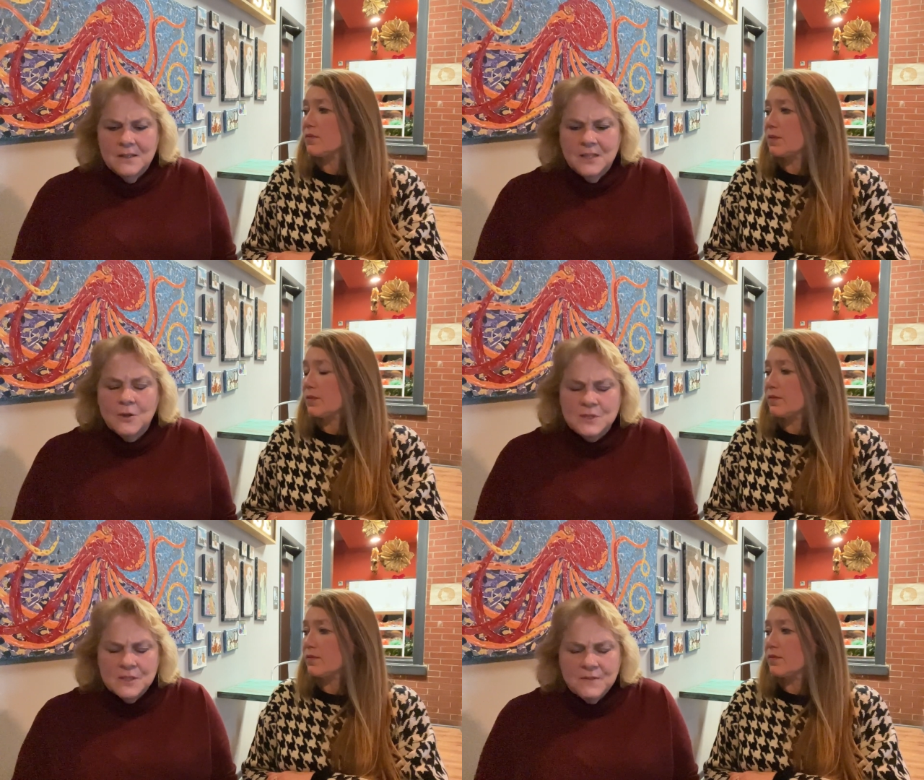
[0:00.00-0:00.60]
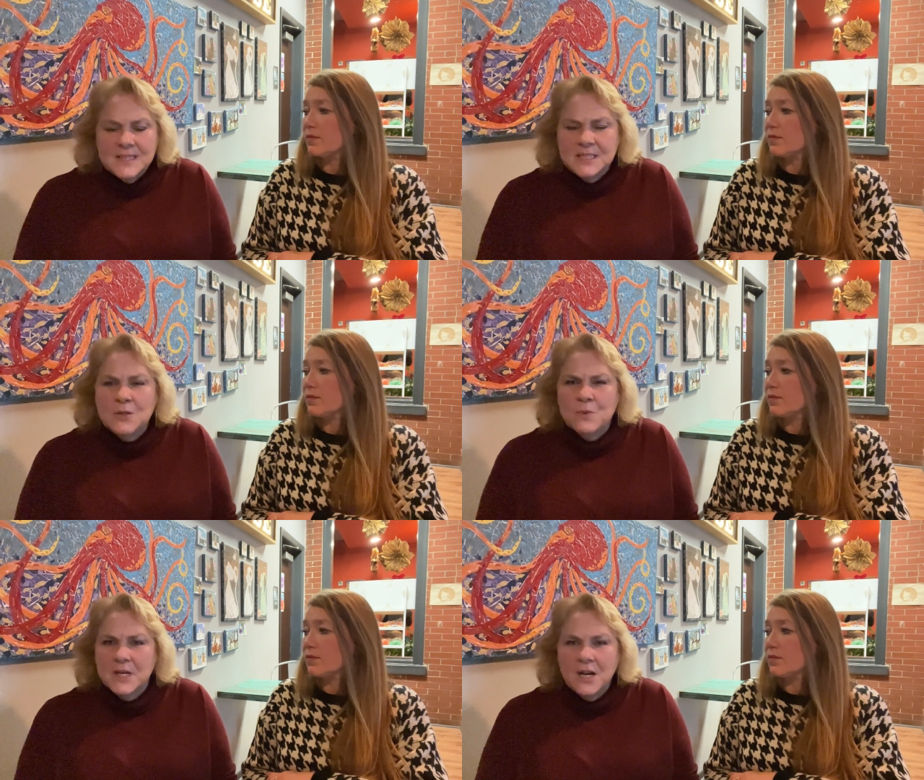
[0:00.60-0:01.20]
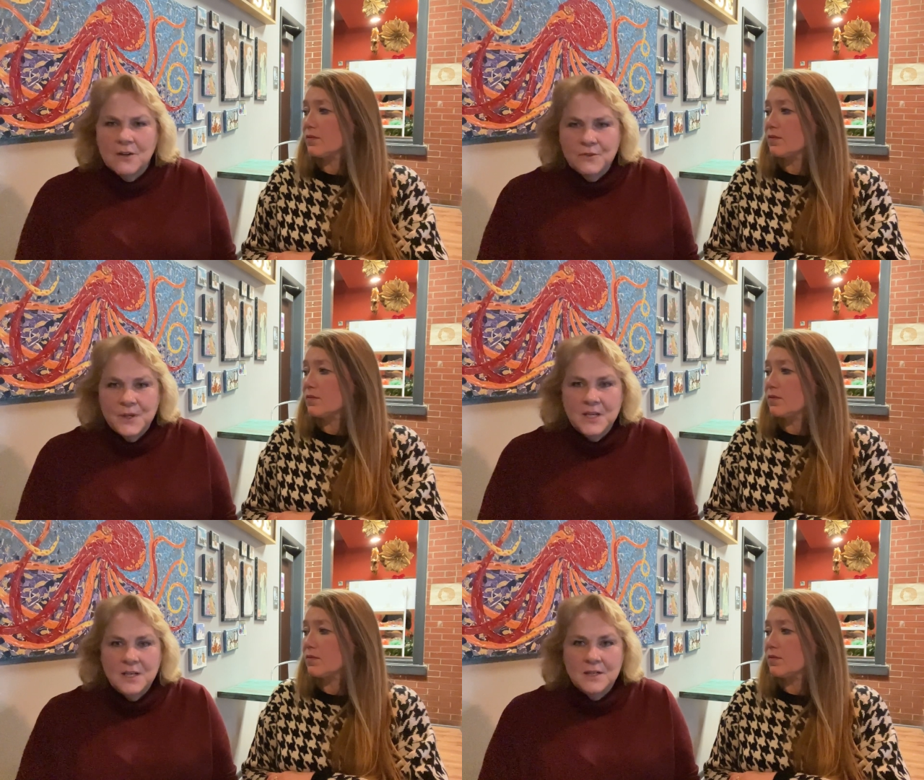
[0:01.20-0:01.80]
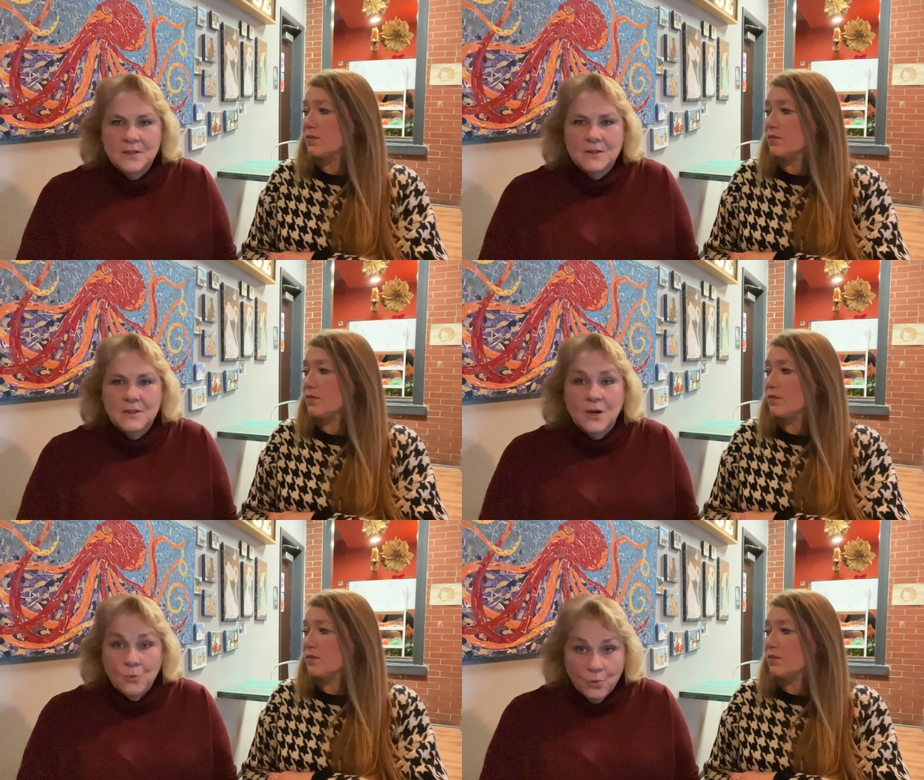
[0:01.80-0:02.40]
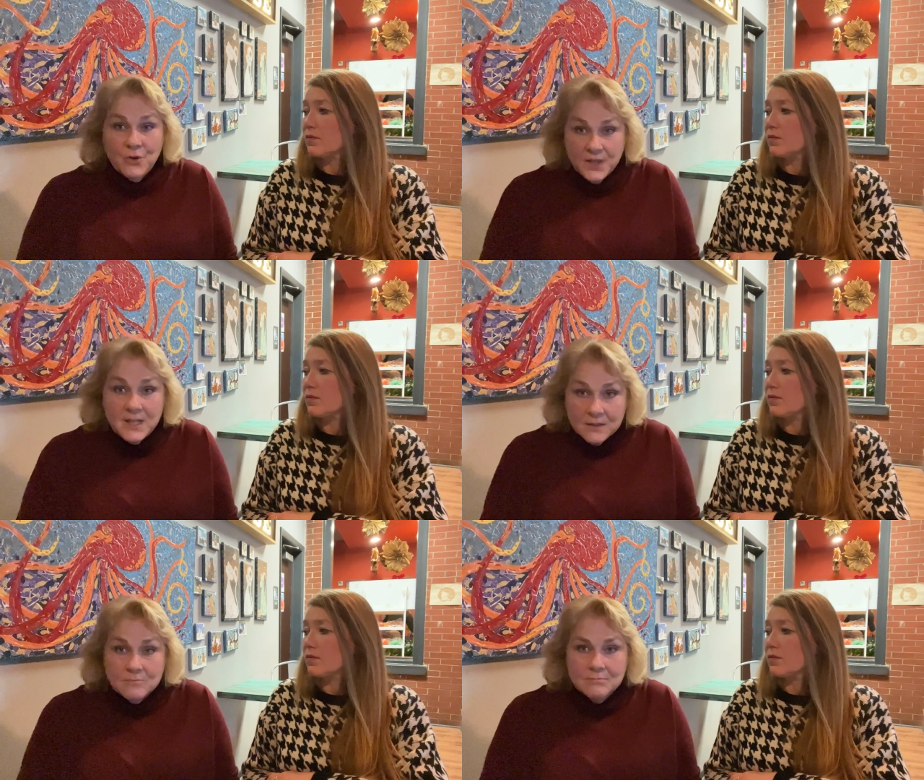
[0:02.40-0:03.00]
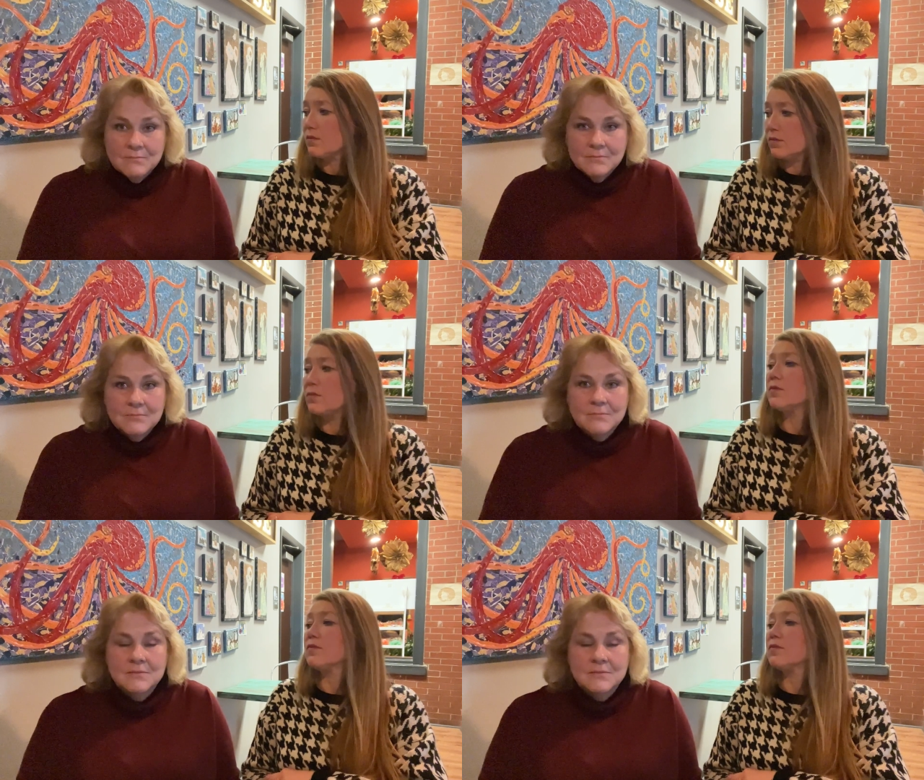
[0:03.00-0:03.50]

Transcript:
Speaker 1: those of us in recovery, are worth it. Mm-hmm.